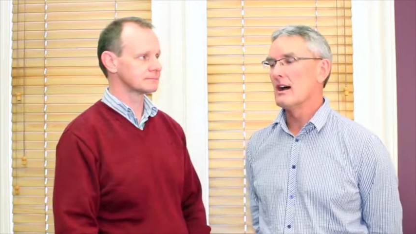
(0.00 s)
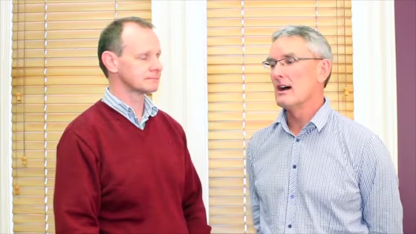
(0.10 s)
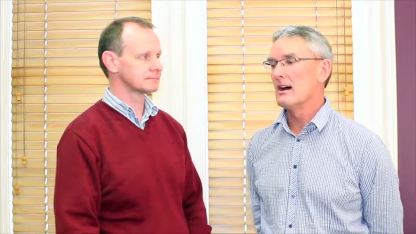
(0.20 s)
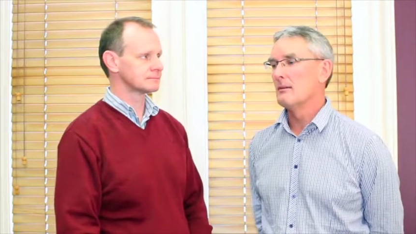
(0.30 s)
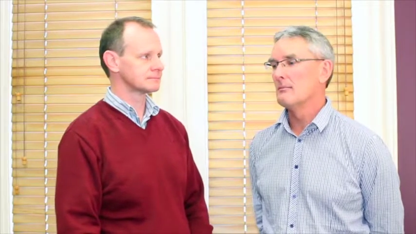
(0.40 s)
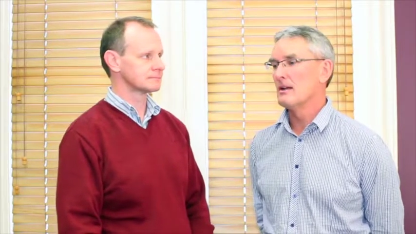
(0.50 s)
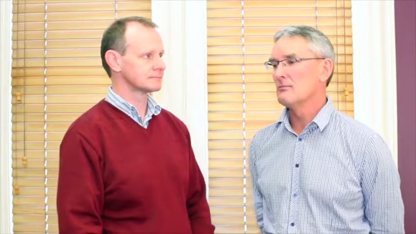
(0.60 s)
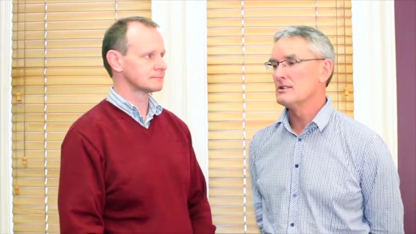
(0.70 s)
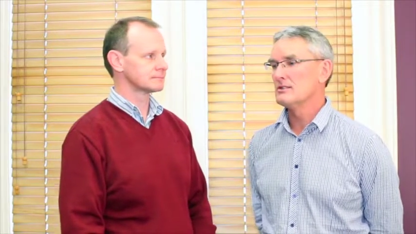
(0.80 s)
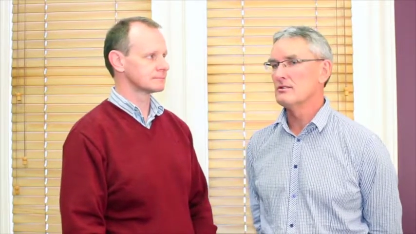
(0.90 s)
Speaker 1: um, and
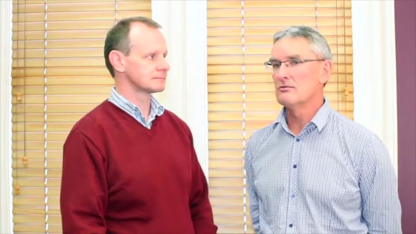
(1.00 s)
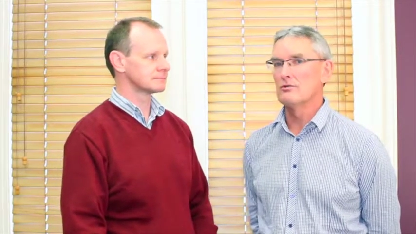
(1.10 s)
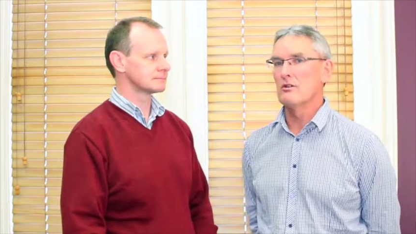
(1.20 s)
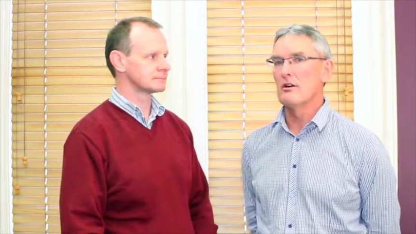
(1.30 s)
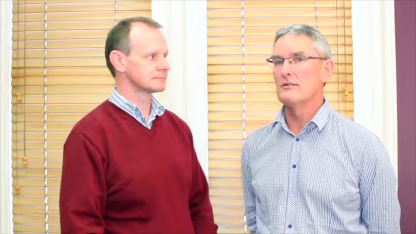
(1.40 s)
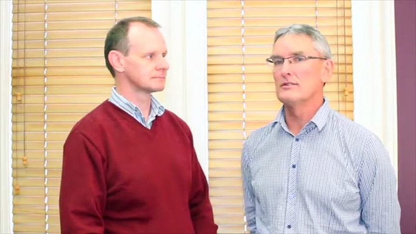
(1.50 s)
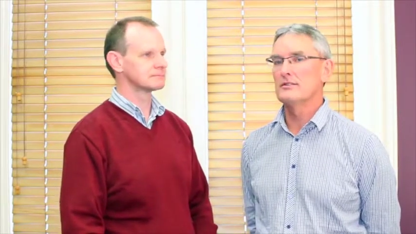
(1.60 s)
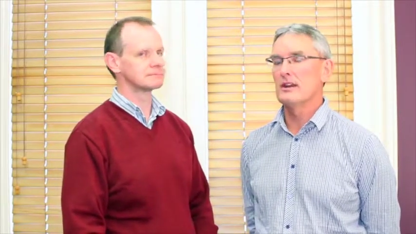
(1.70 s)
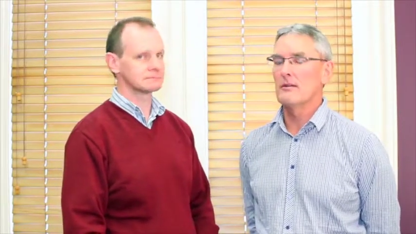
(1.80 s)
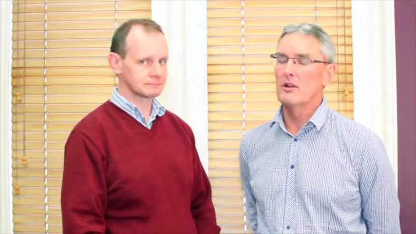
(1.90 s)
which
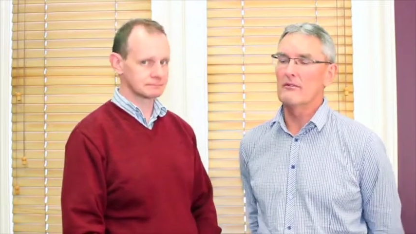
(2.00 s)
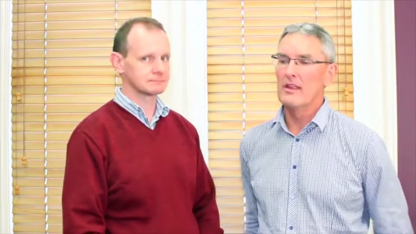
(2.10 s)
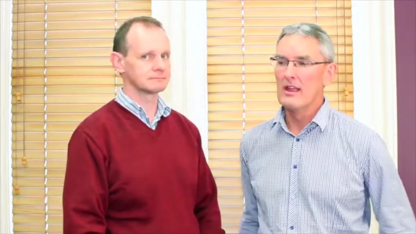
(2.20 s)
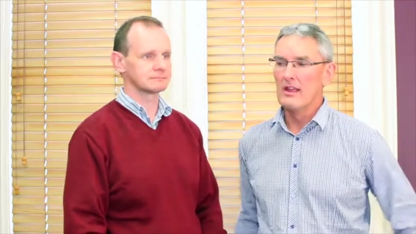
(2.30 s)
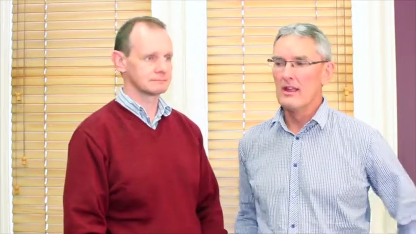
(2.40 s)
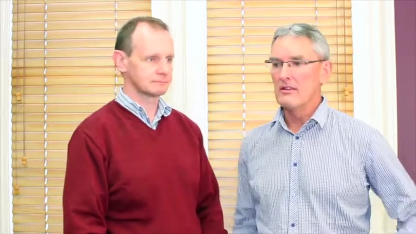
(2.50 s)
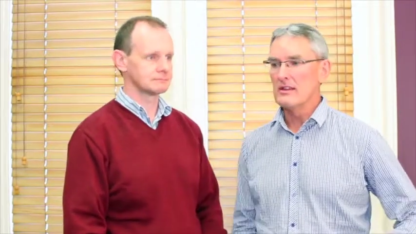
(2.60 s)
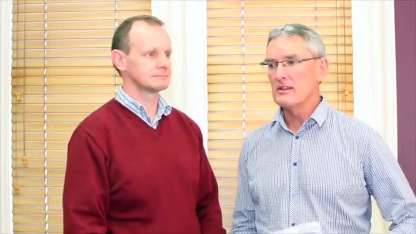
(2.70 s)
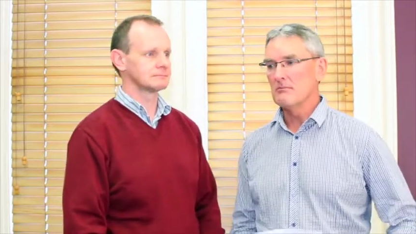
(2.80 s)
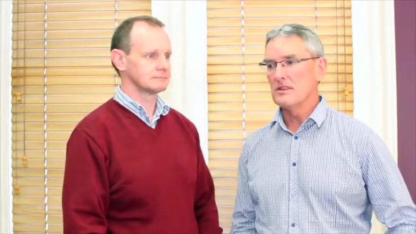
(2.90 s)
drives uh, like
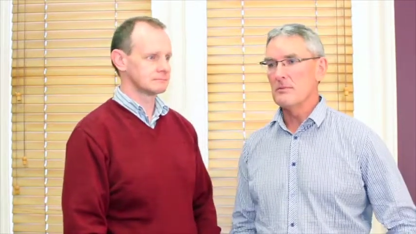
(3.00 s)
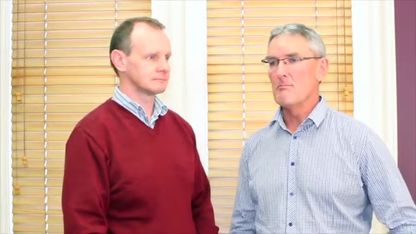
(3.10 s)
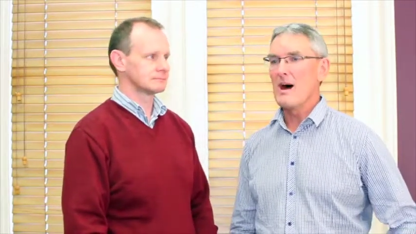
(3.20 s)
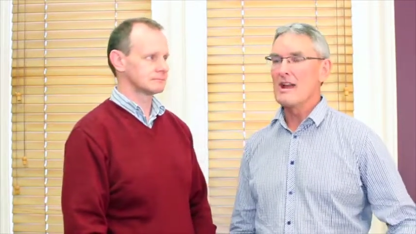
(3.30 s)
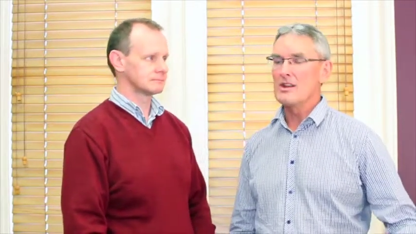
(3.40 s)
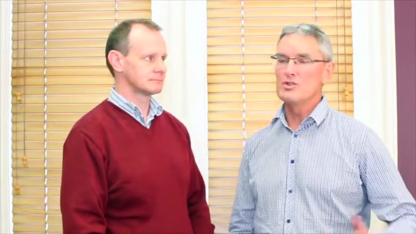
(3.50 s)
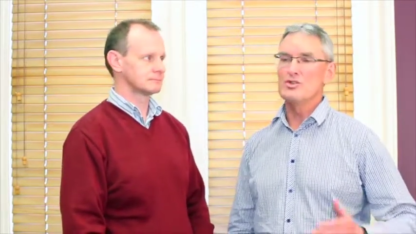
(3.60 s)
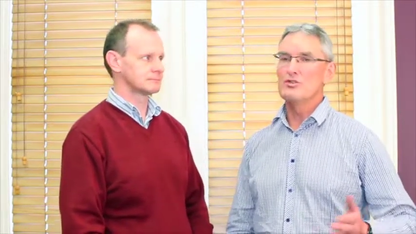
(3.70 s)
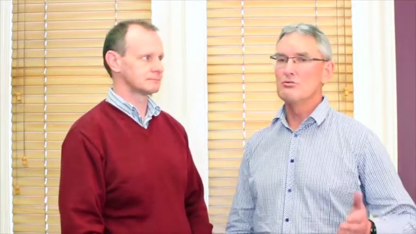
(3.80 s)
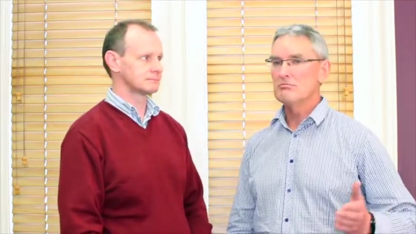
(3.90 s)
the, the May and
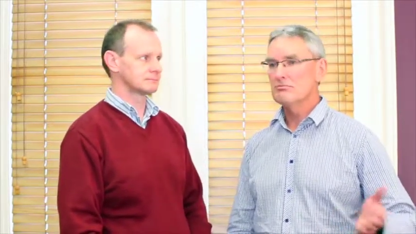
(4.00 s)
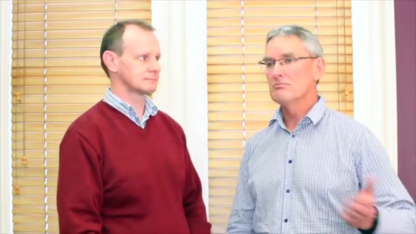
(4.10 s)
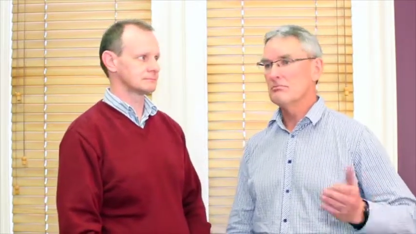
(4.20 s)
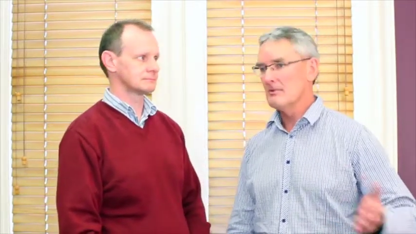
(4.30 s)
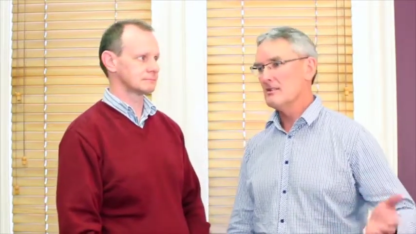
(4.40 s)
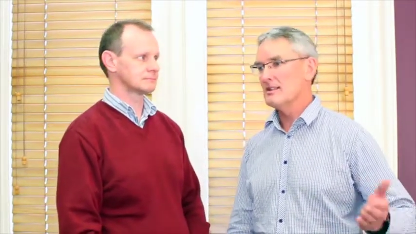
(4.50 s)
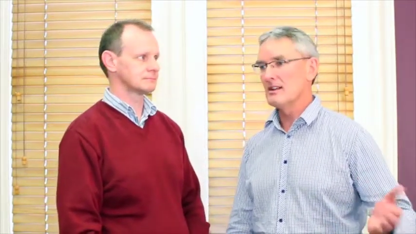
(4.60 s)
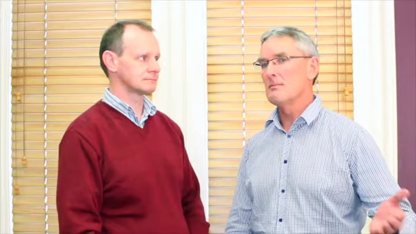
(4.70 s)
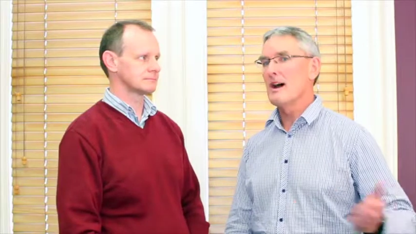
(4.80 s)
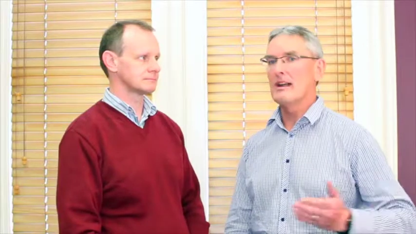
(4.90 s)
June
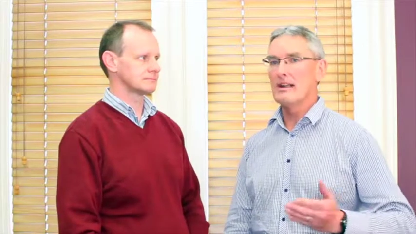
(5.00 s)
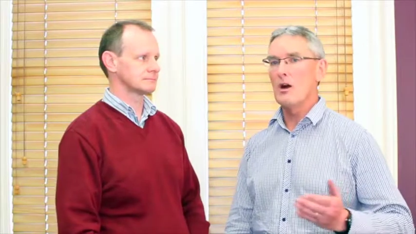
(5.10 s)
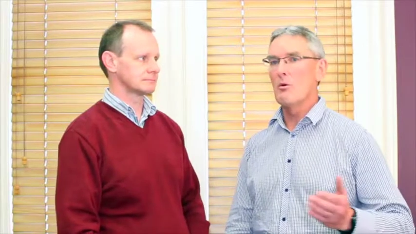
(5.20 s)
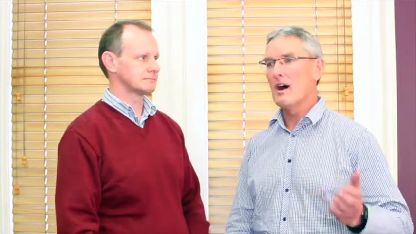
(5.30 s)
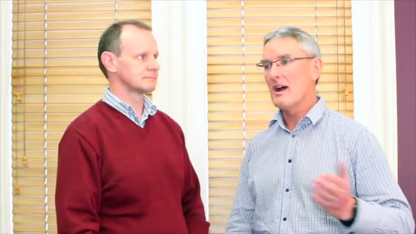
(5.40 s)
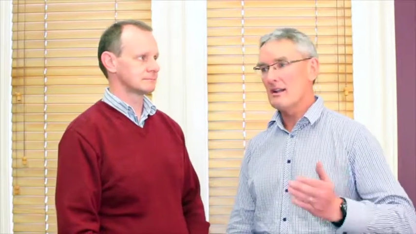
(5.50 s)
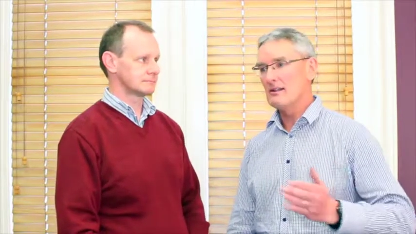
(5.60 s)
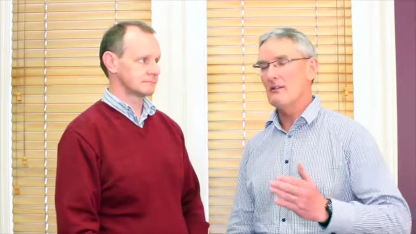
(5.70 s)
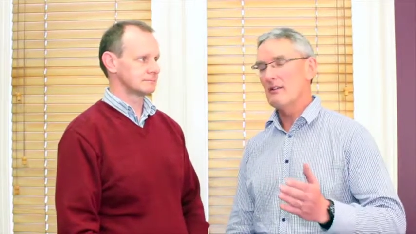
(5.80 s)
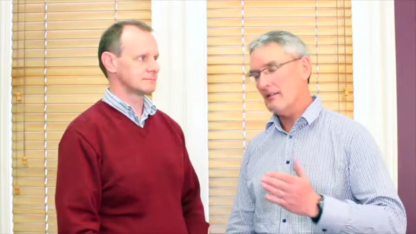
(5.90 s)
selling May and go away
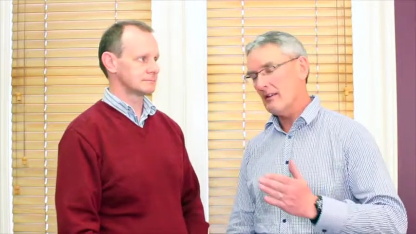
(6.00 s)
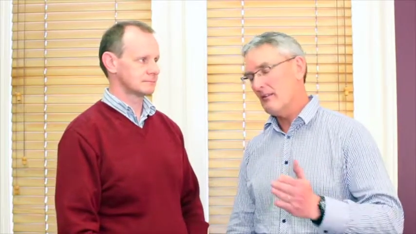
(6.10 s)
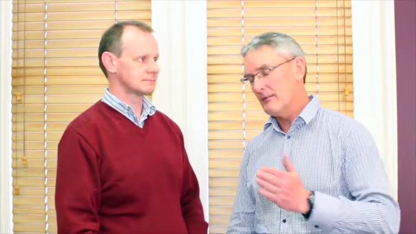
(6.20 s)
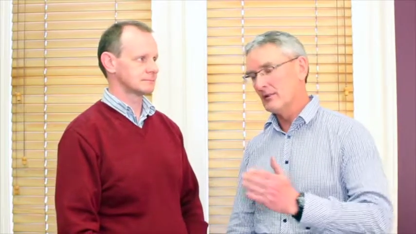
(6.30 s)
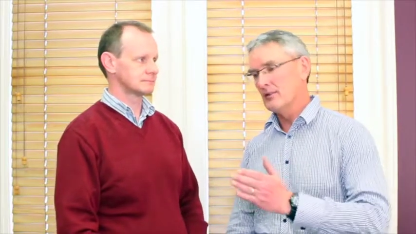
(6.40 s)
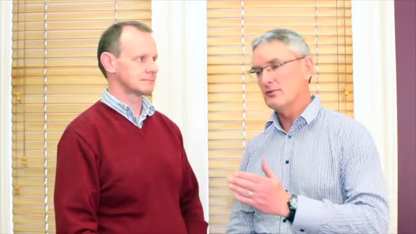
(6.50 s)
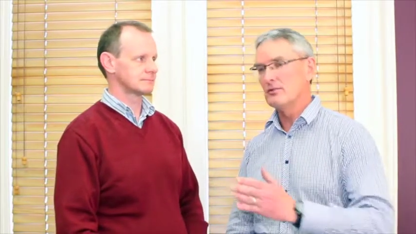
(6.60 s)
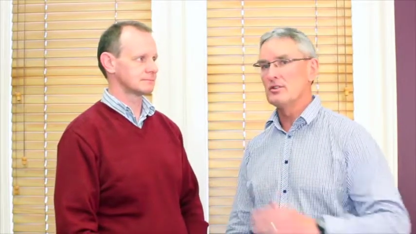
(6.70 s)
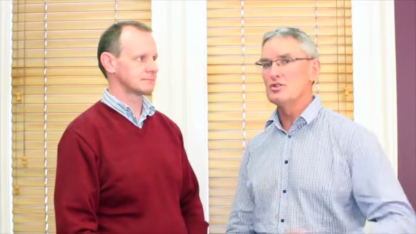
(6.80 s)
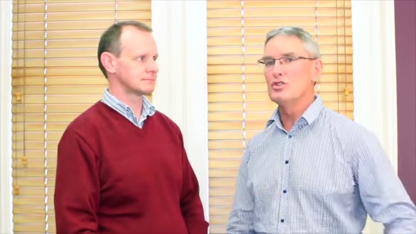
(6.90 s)
and filter
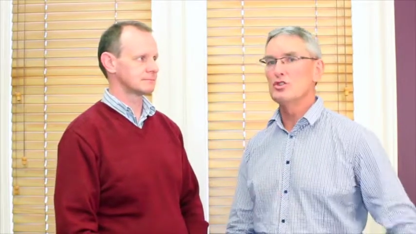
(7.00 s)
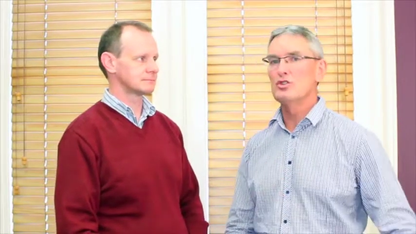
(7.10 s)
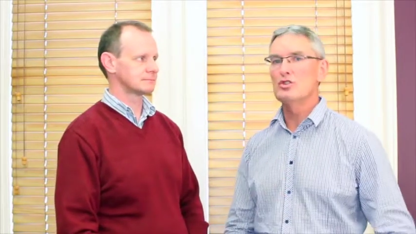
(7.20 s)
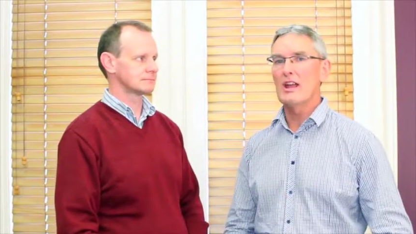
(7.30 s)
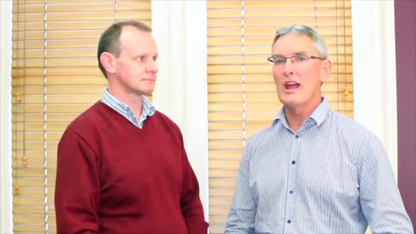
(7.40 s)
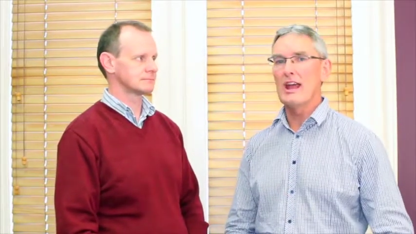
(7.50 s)
through to June,